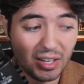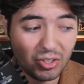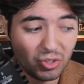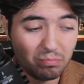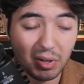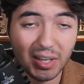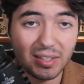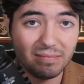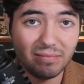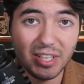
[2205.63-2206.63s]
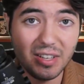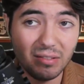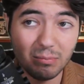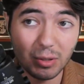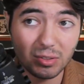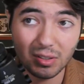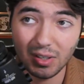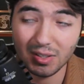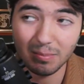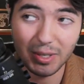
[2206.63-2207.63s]
Just buying ETH mostly
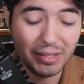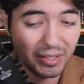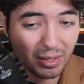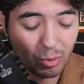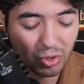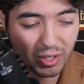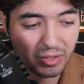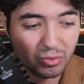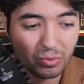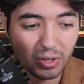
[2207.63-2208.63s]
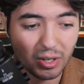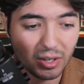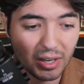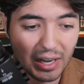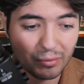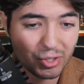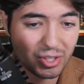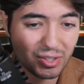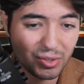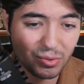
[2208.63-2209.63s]
is the main thing I'm trying to average
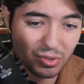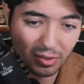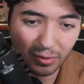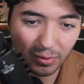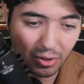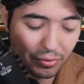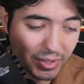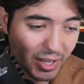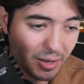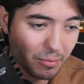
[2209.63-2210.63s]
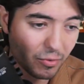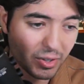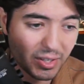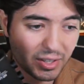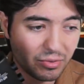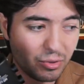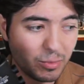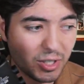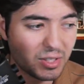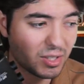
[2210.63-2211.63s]
into slowly over time, over the next few
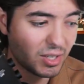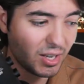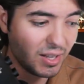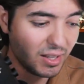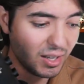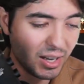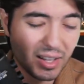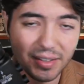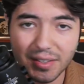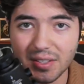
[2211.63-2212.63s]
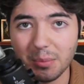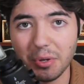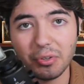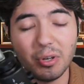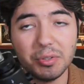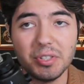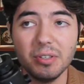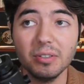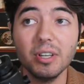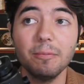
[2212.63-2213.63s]
months. And then some other alts
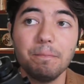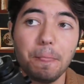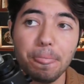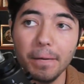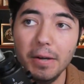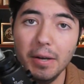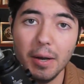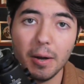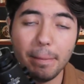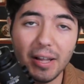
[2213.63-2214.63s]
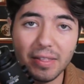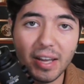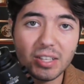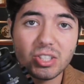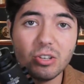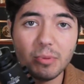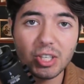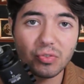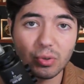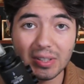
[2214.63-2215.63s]
here and there. But thanks so
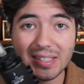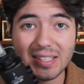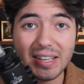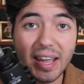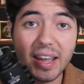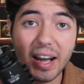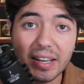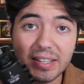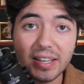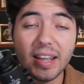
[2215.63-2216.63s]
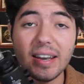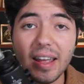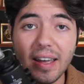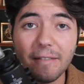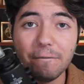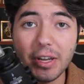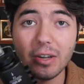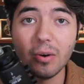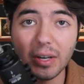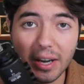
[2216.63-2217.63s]
much for listening. Hey, I did a
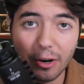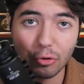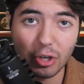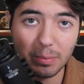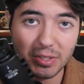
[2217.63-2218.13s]
video on airdrops.